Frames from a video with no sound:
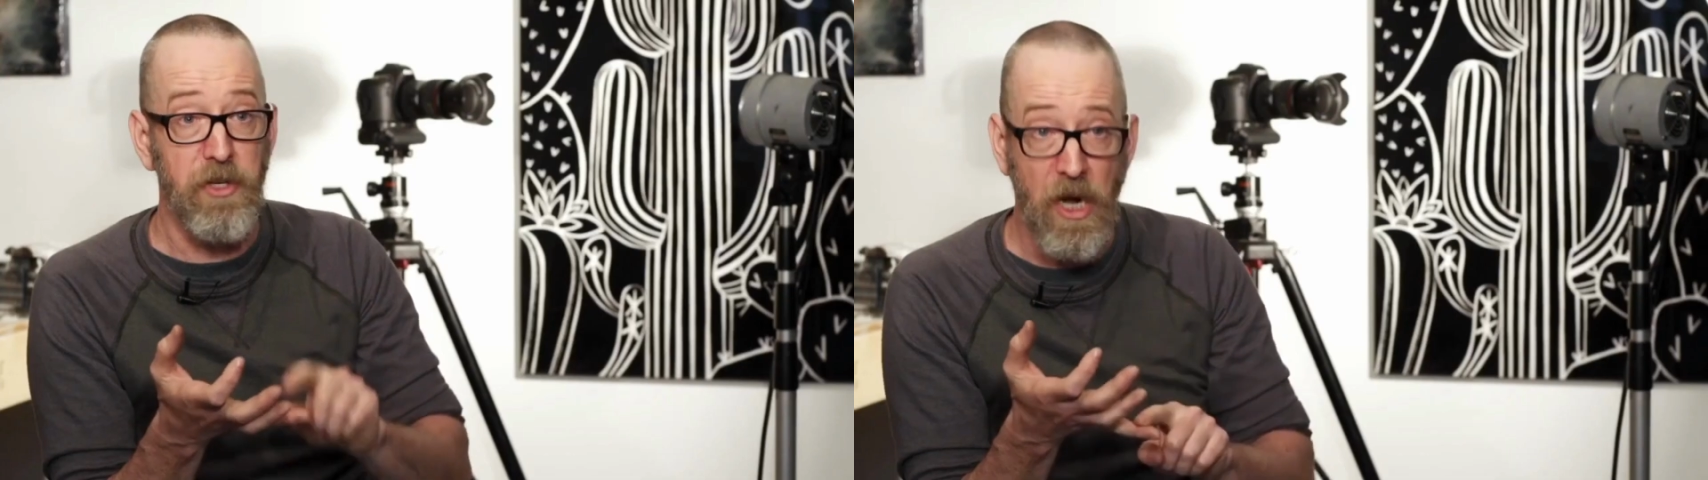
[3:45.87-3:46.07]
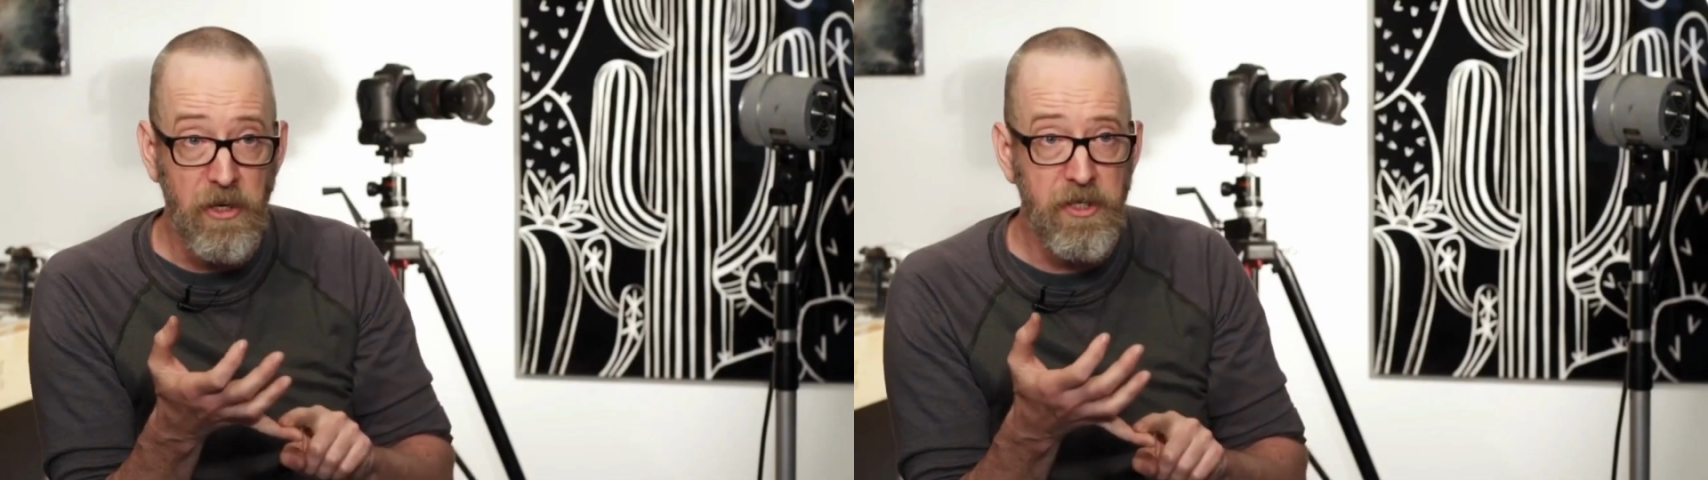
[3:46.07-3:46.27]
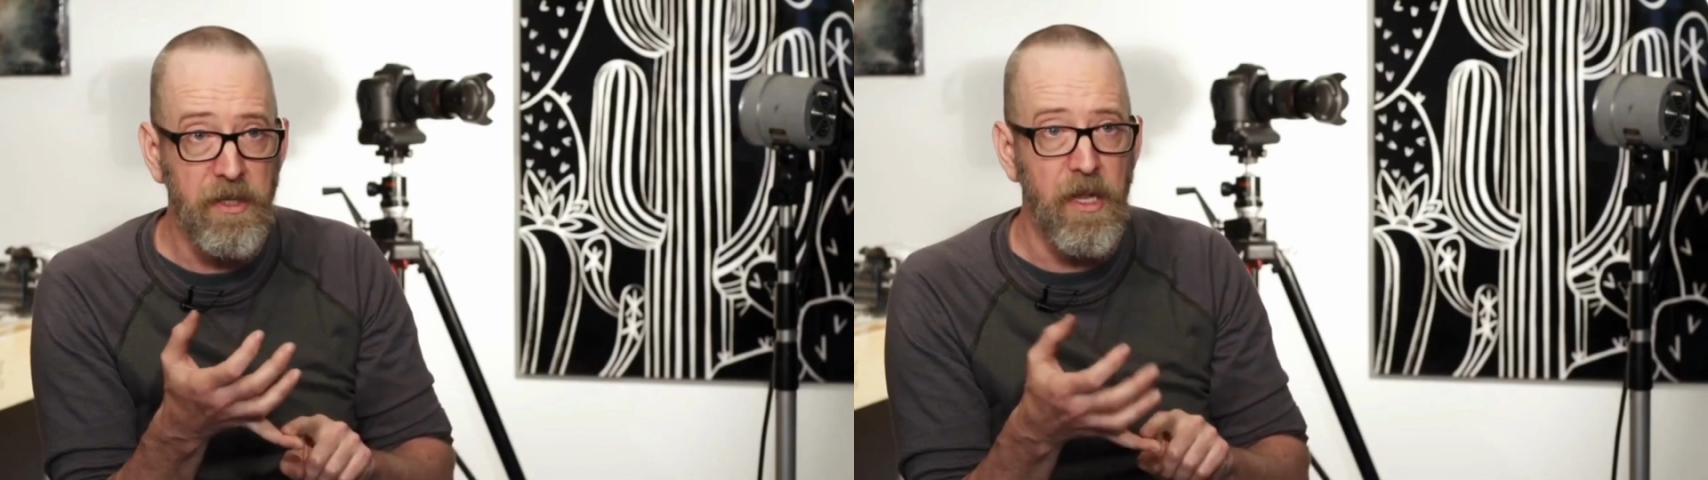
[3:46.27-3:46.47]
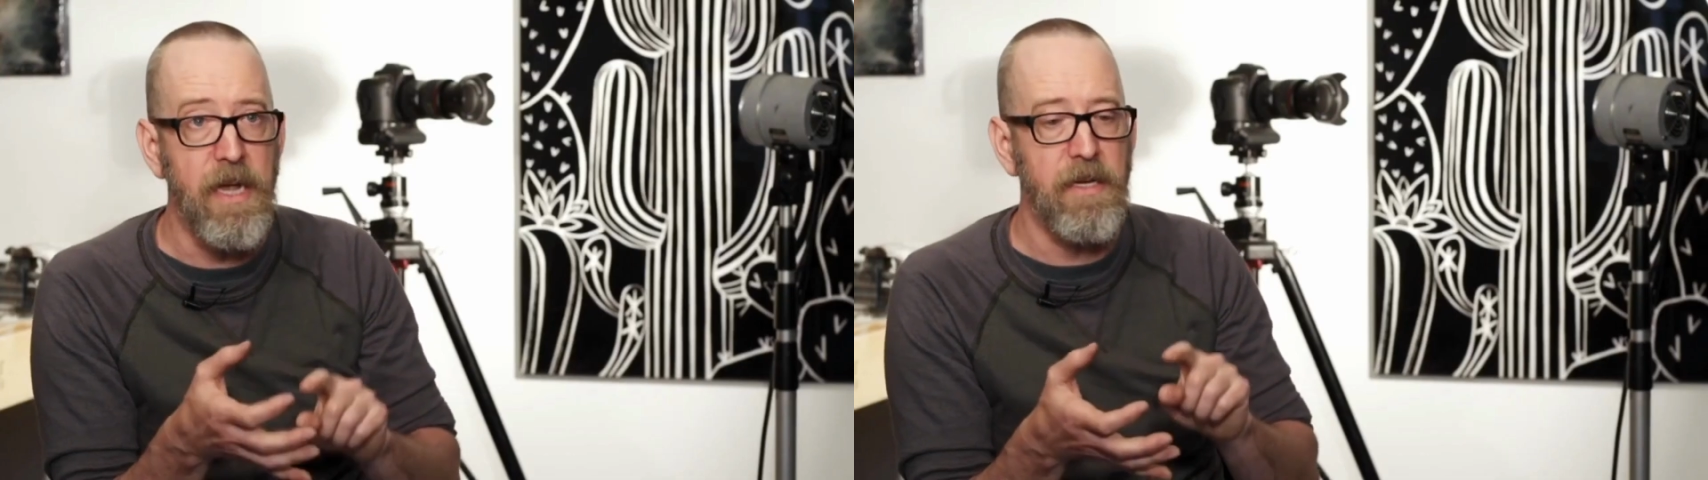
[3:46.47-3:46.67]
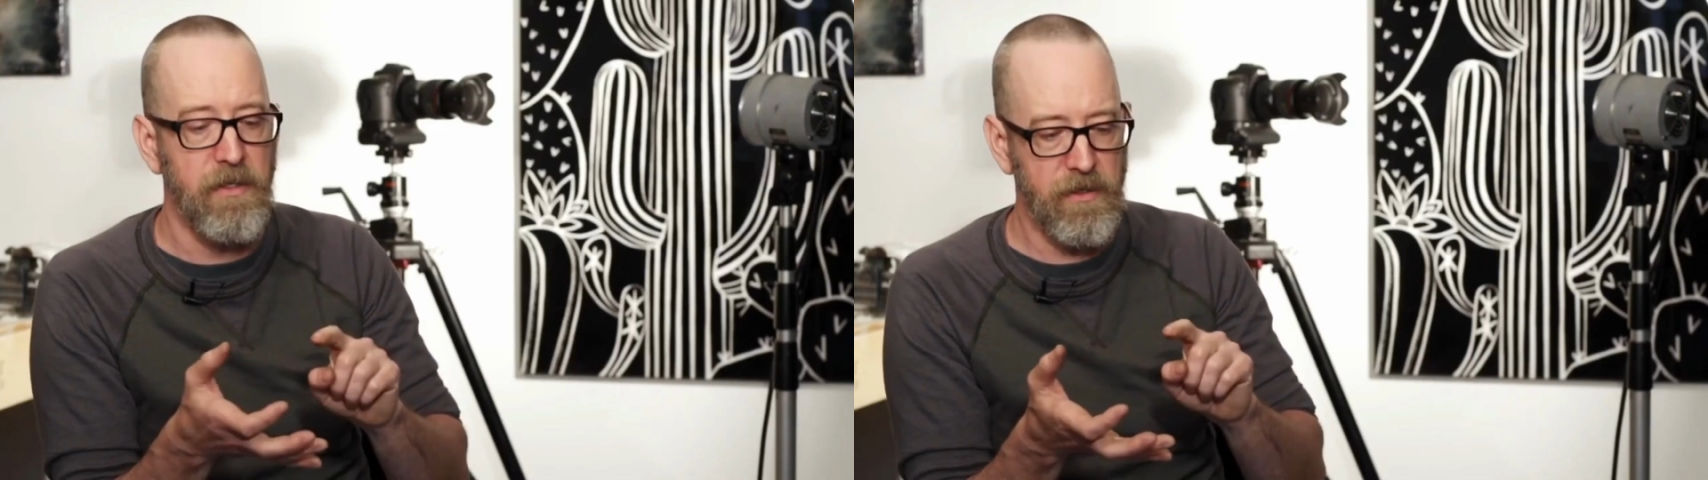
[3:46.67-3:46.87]
for tungsten
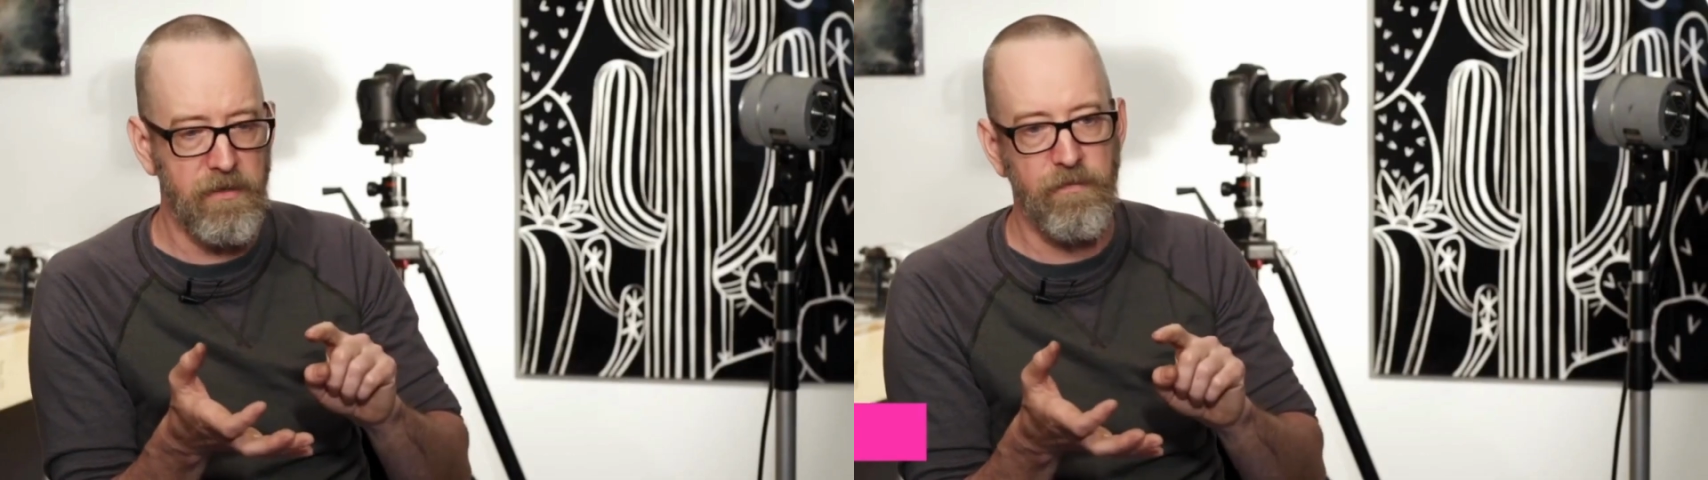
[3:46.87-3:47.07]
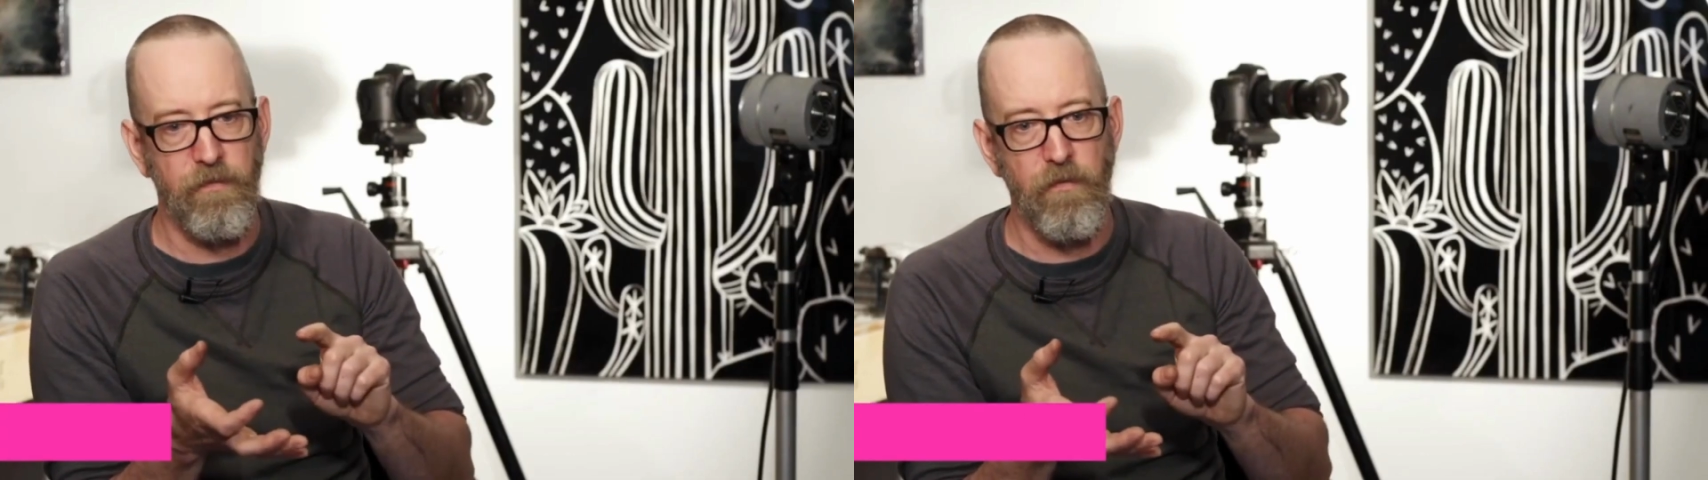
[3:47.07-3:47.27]
lights,